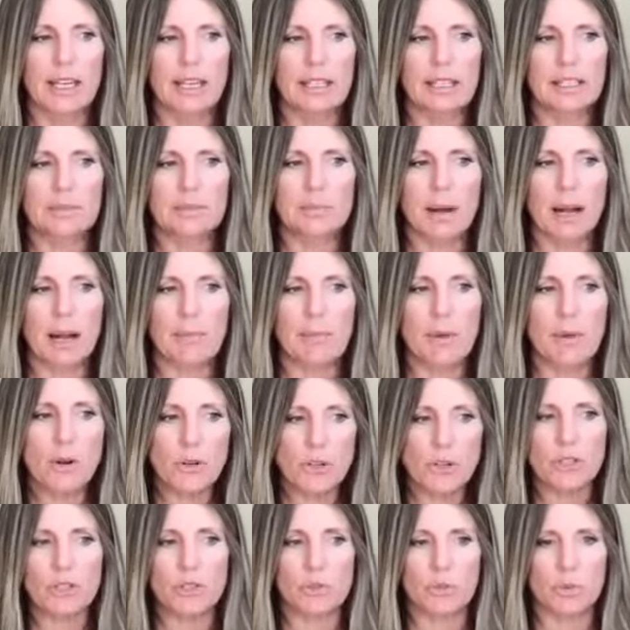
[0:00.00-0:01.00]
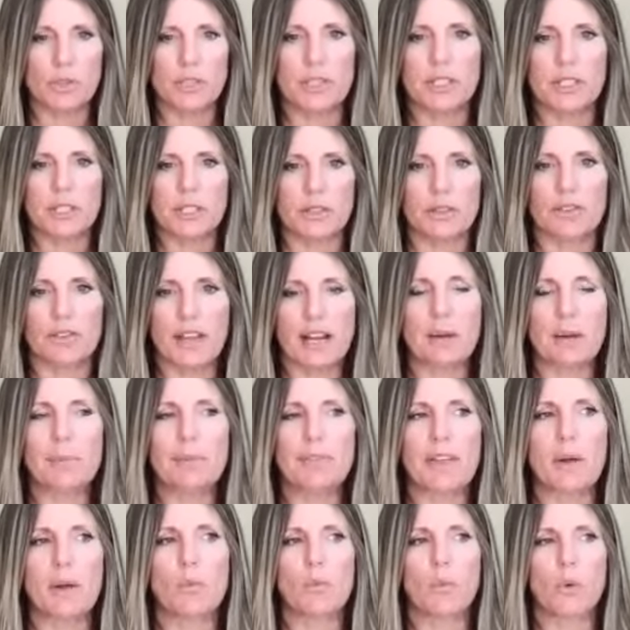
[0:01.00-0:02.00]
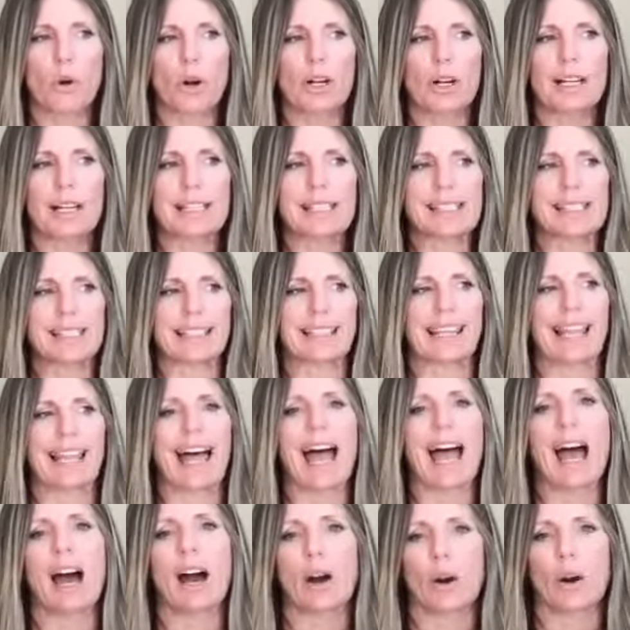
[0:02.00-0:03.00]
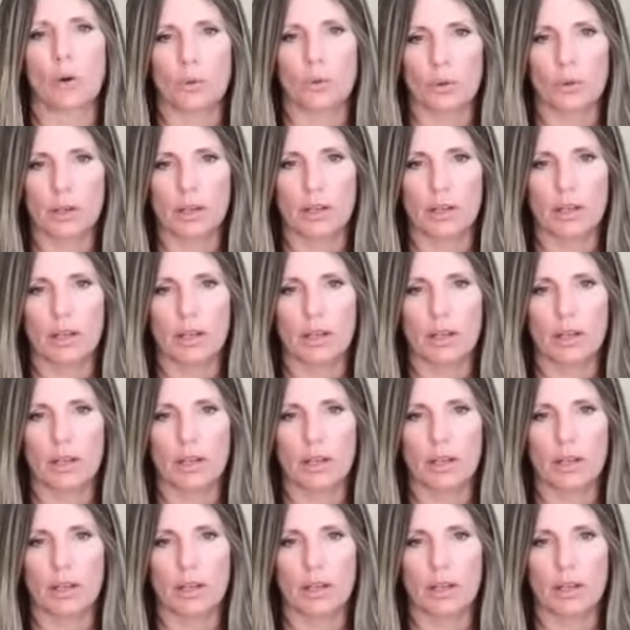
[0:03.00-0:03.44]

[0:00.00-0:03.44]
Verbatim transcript: is my emotions were still there, but they weren't as loud.